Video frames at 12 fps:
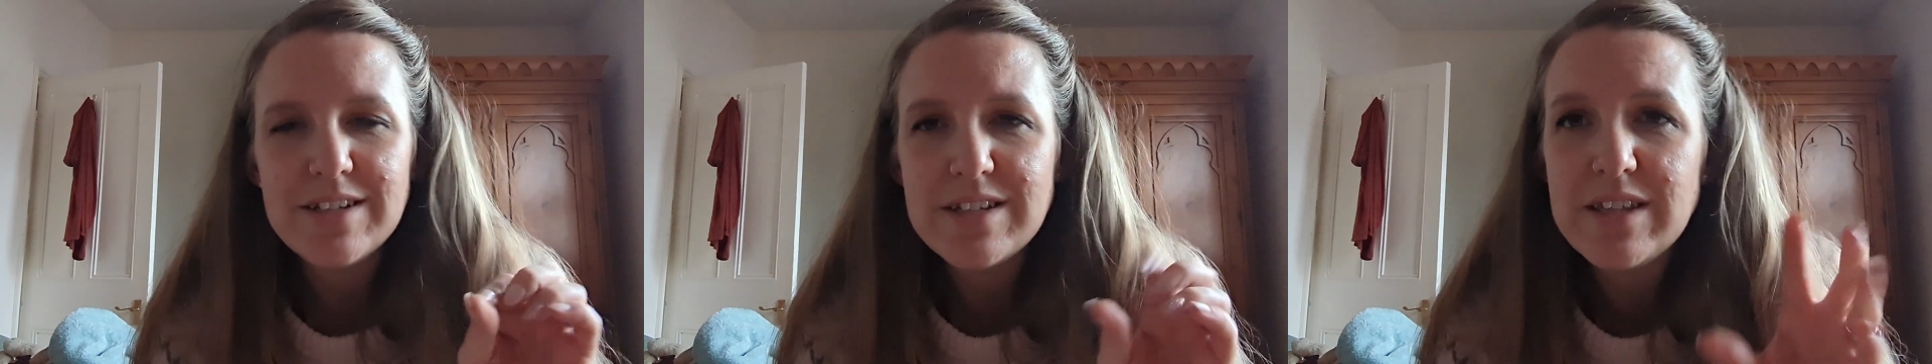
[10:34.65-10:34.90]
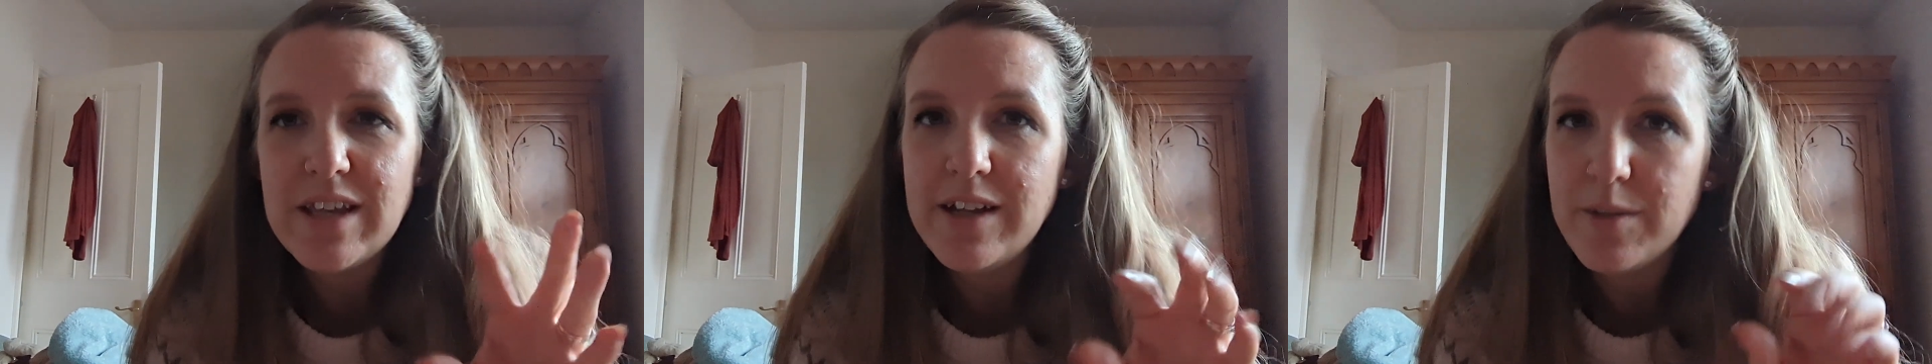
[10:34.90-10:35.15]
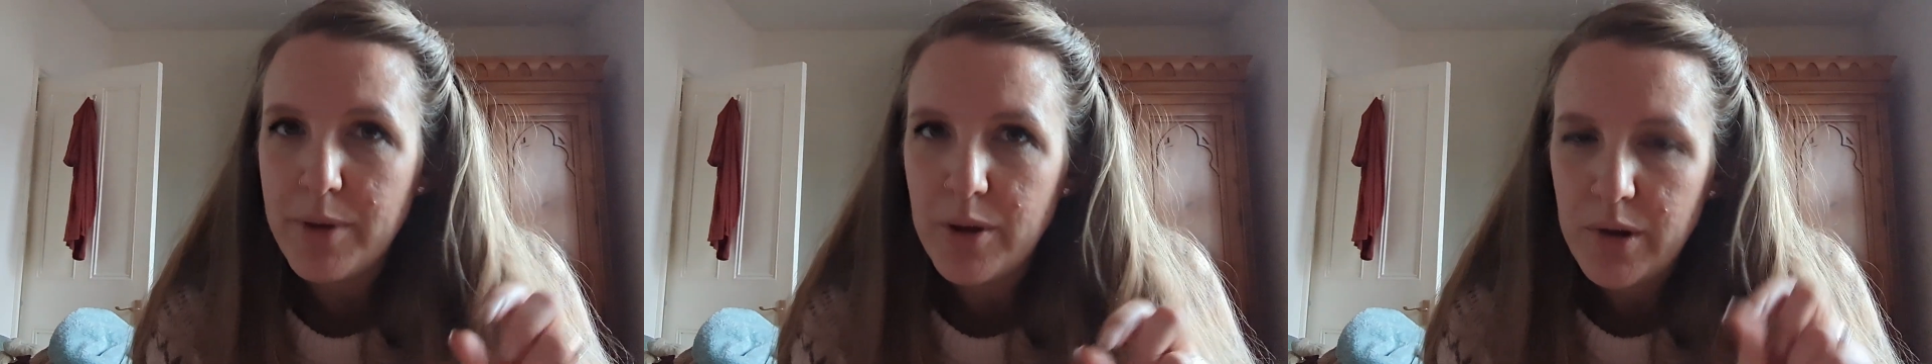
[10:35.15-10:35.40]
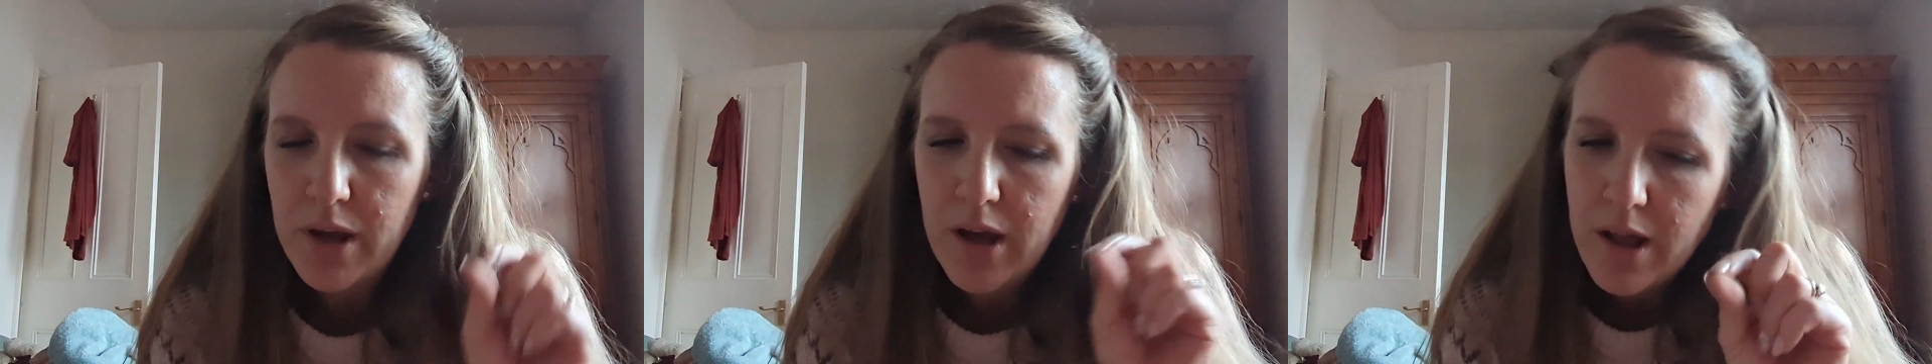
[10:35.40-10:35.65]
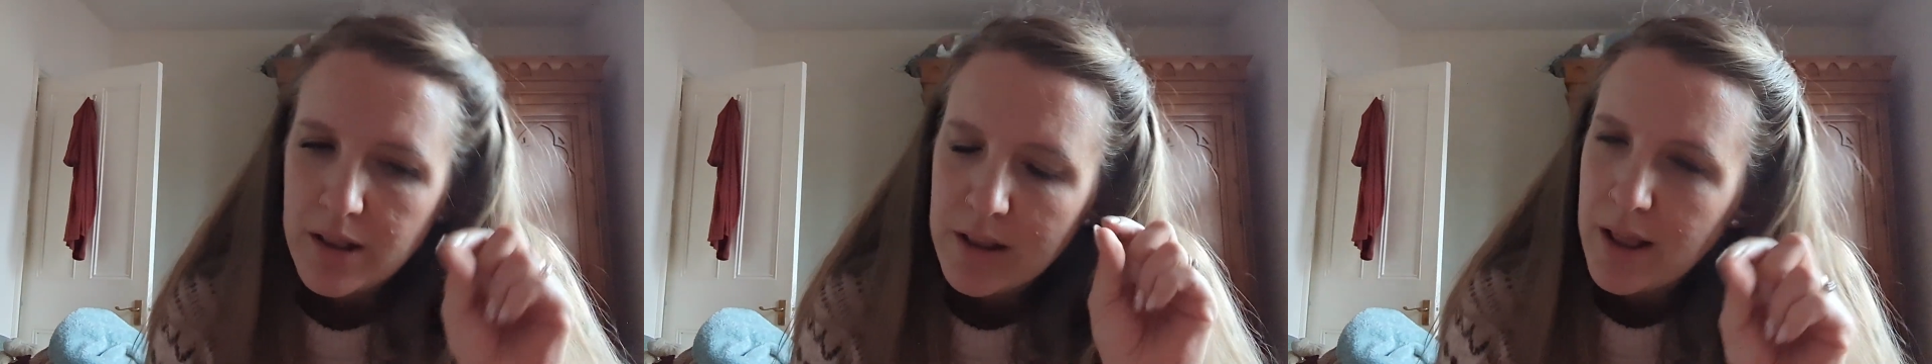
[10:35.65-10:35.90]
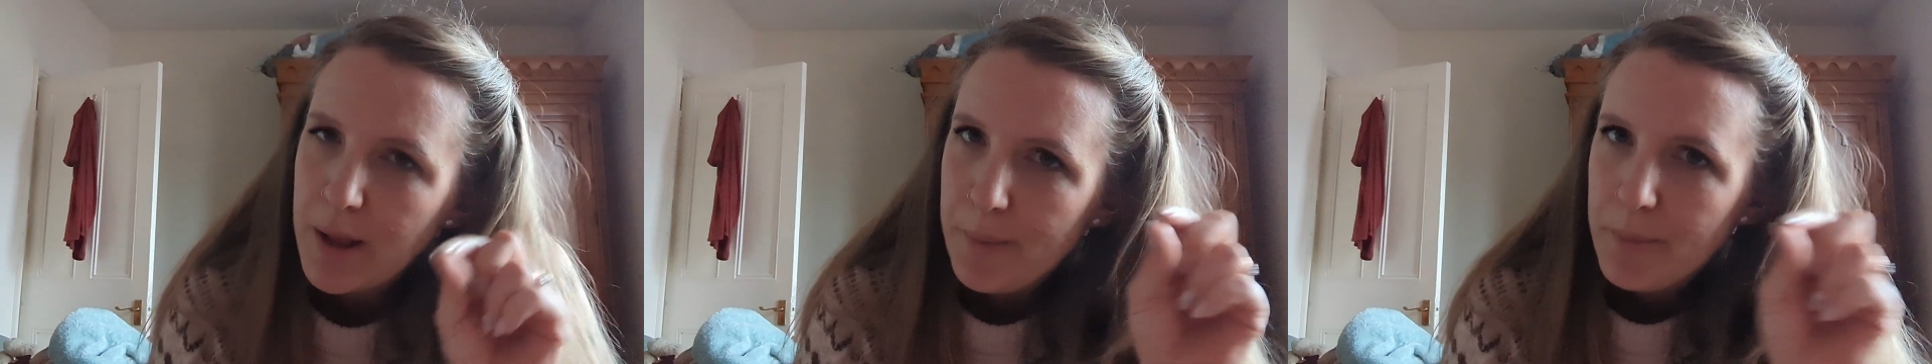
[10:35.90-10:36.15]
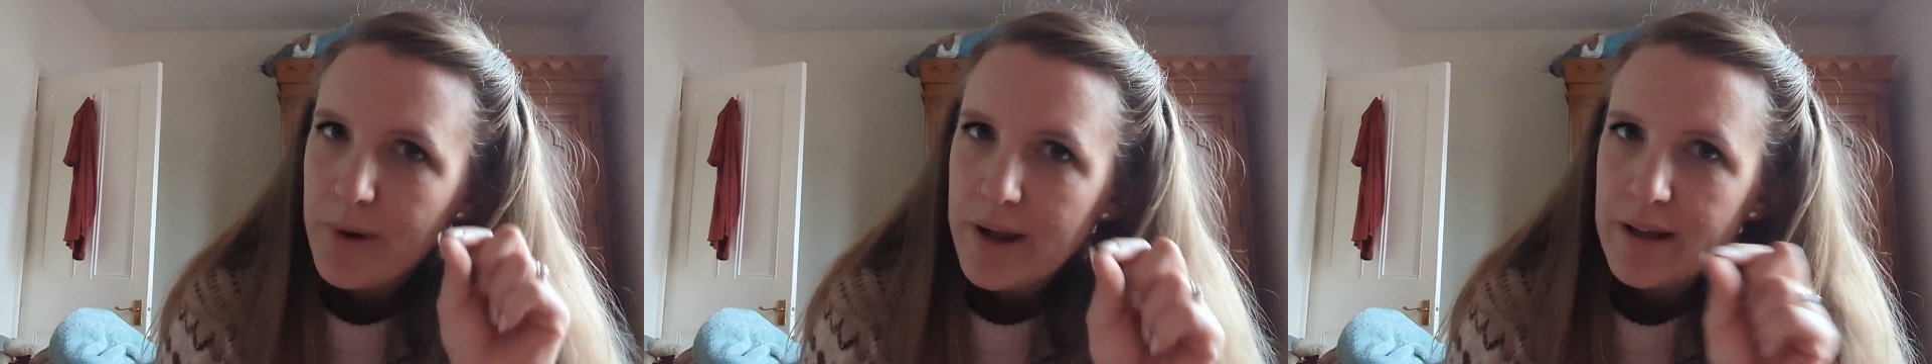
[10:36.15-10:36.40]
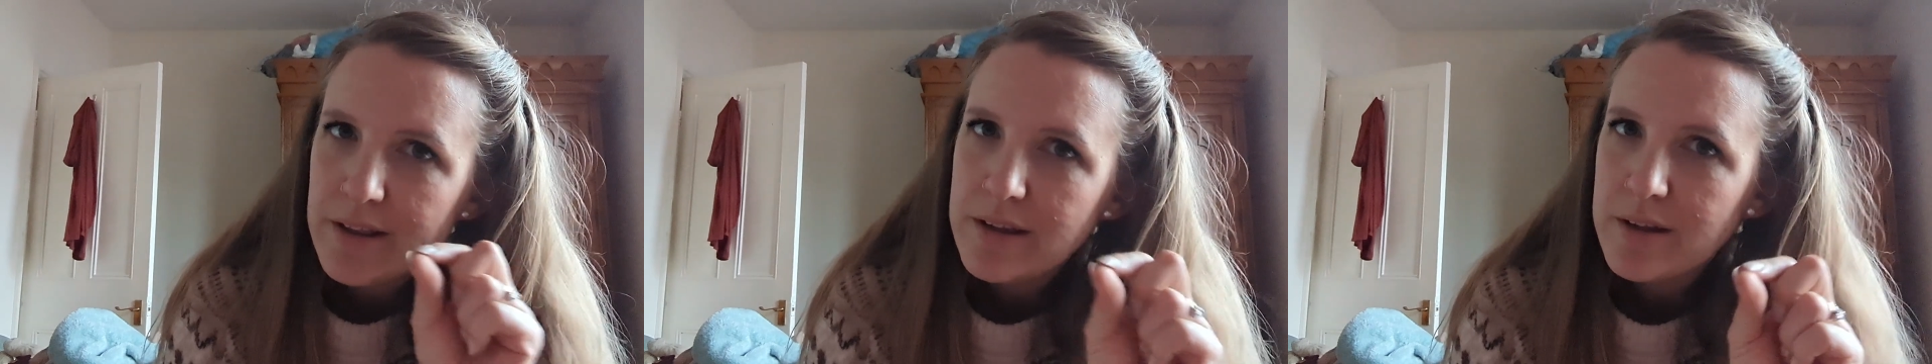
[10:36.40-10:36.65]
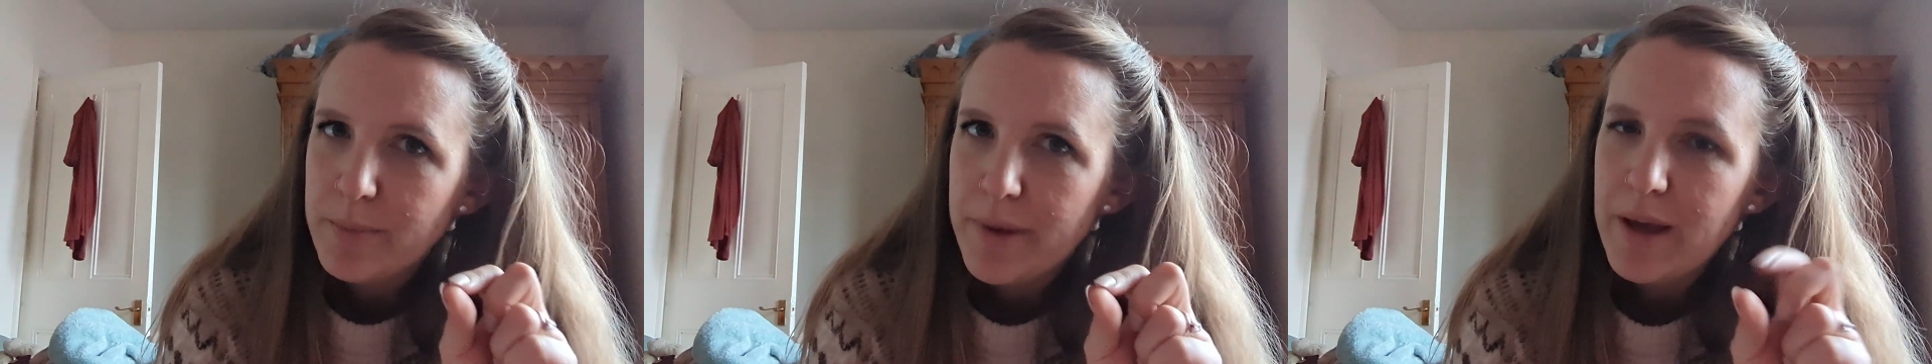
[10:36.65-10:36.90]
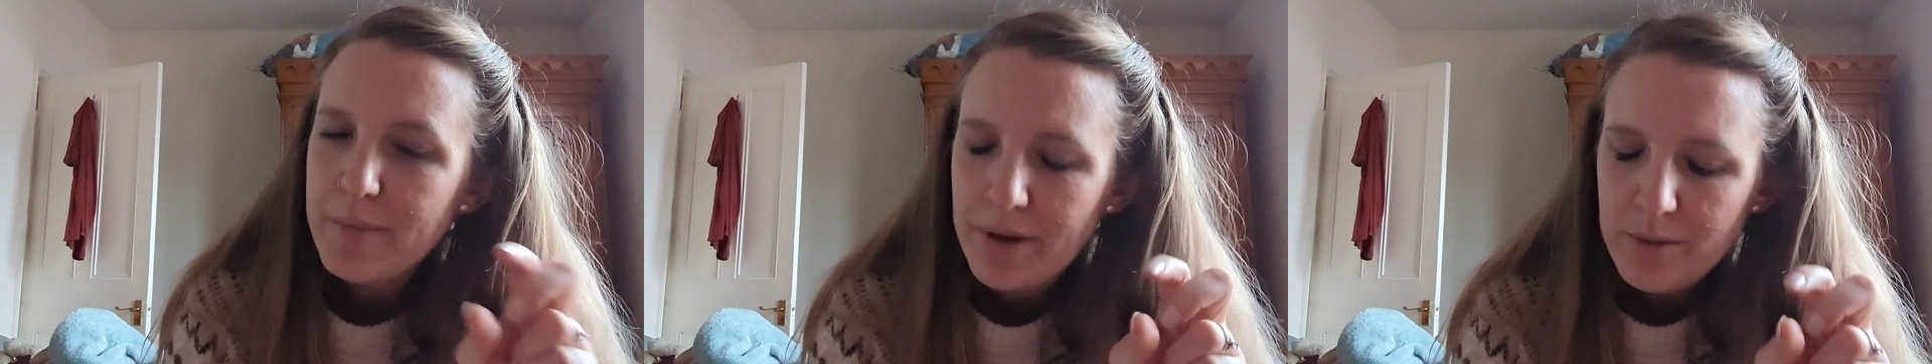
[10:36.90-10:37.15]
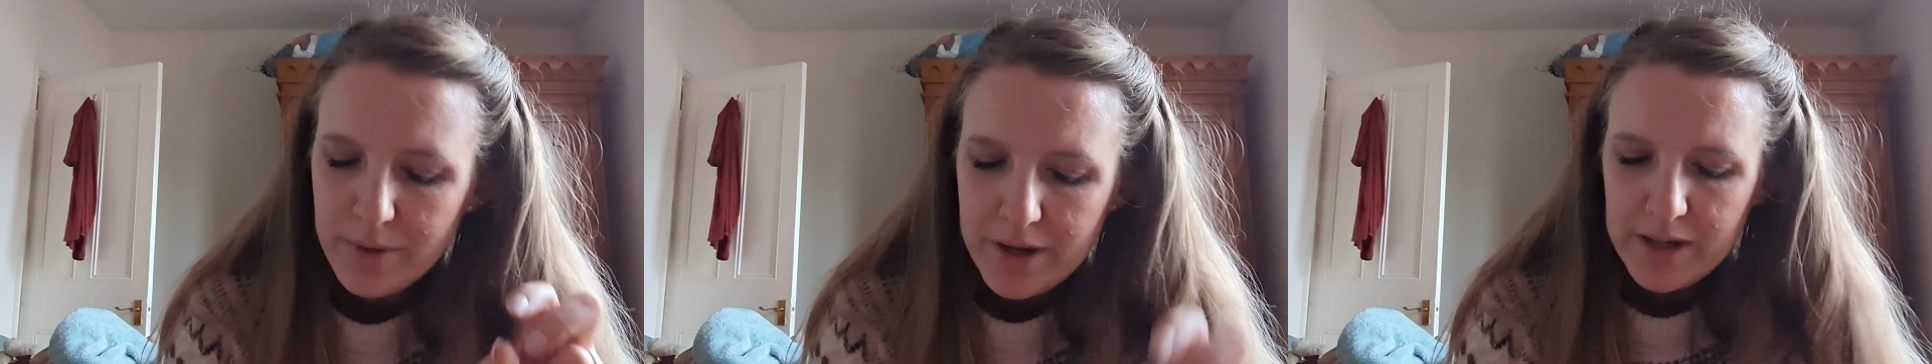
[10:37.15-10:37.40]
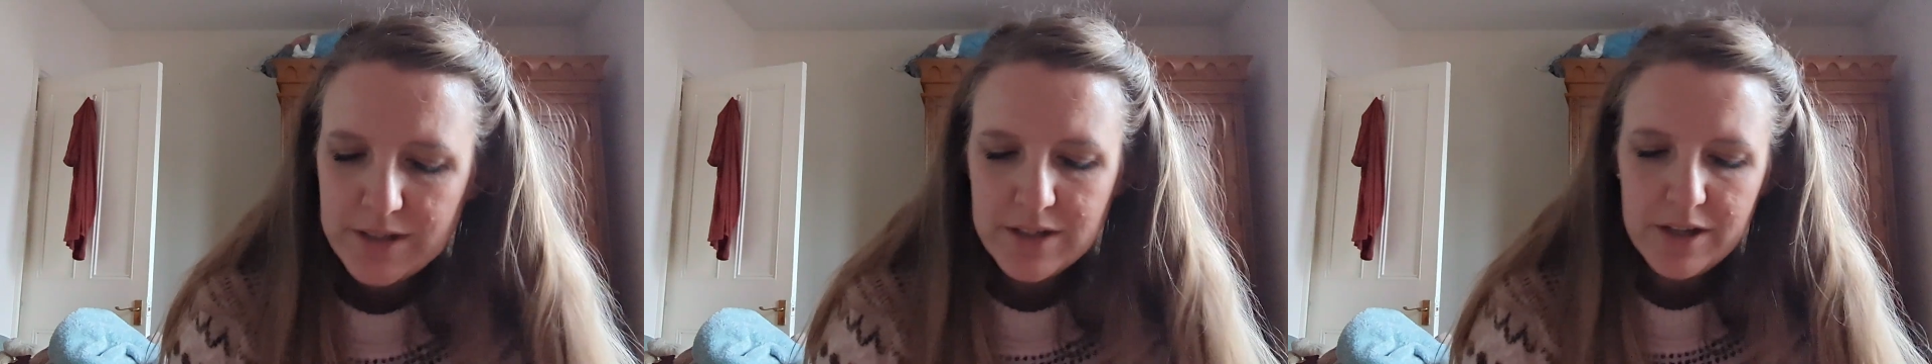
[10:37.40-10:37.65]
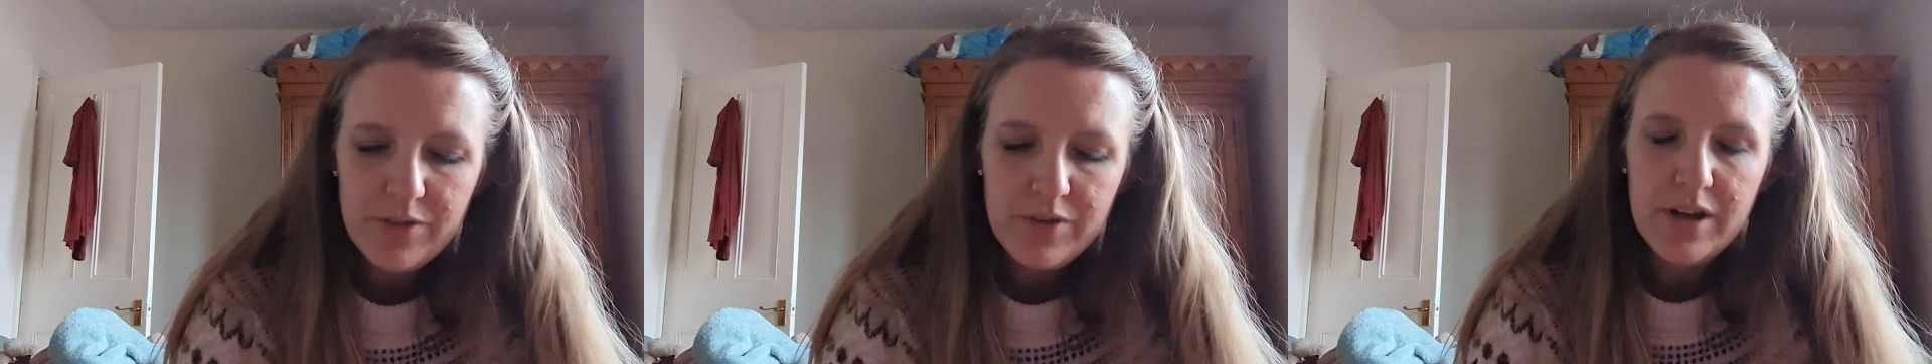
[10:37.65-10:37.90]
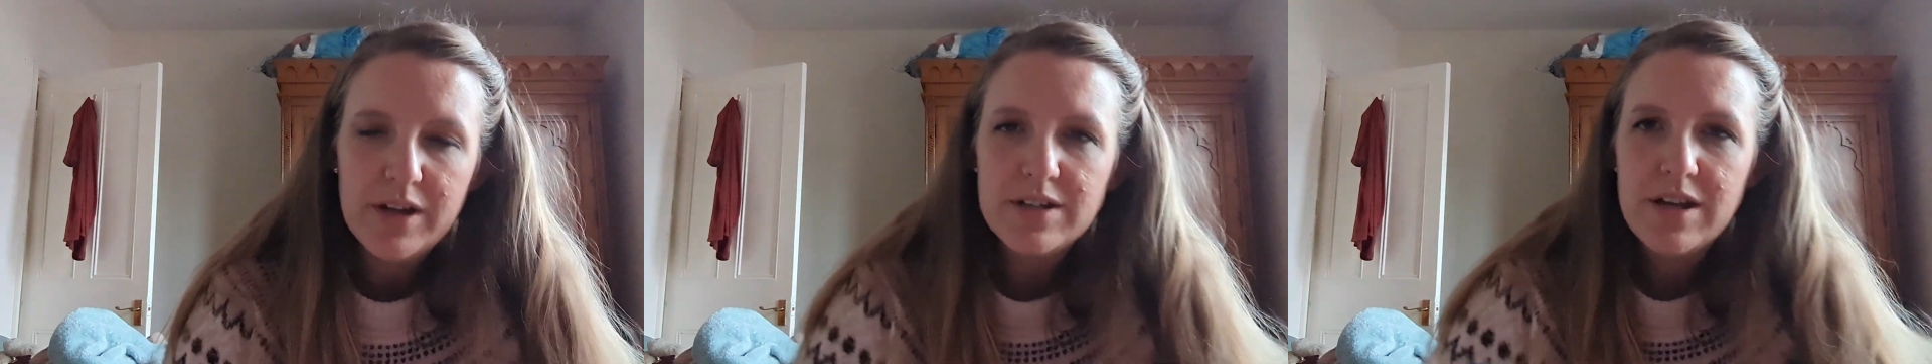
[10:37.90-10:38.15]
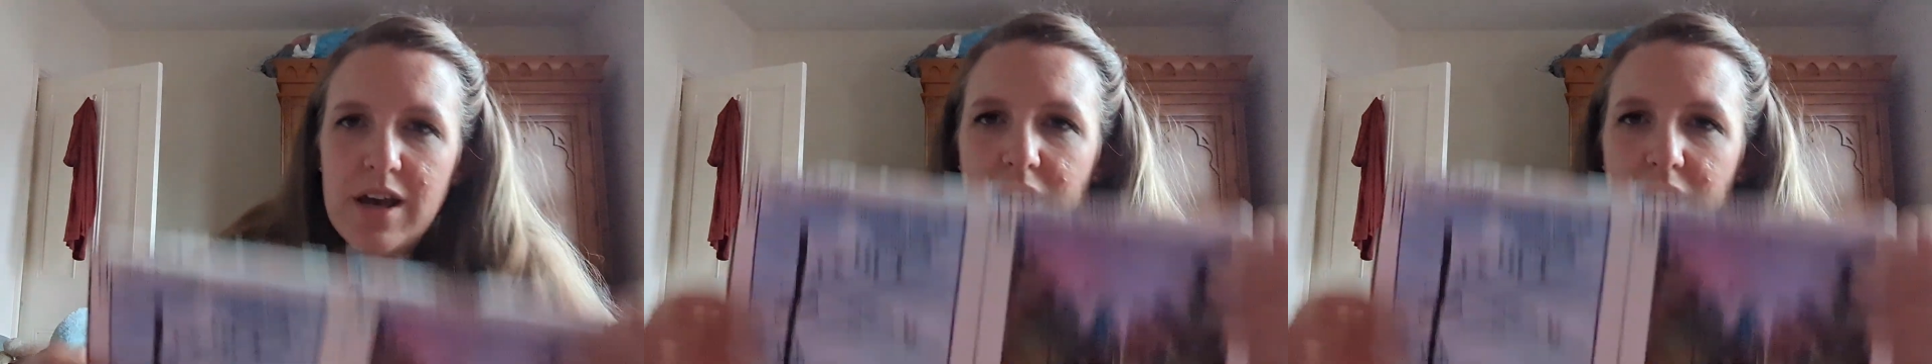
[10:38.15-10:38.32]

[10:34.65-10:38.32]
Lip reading: a scene about it and then like write a little bit about why it is I cried.